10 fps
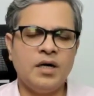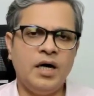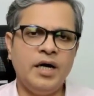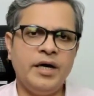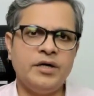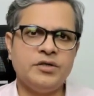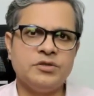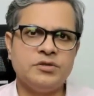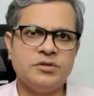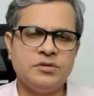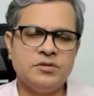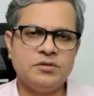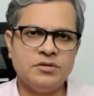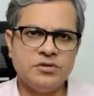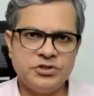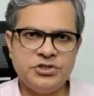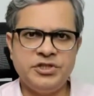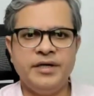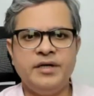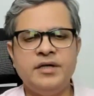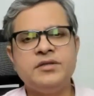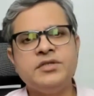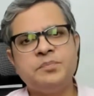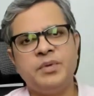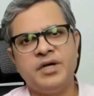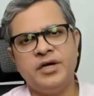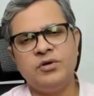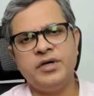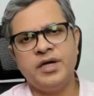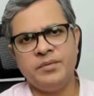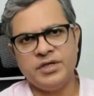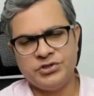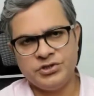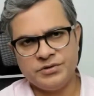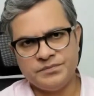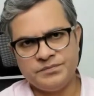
I shared this particular image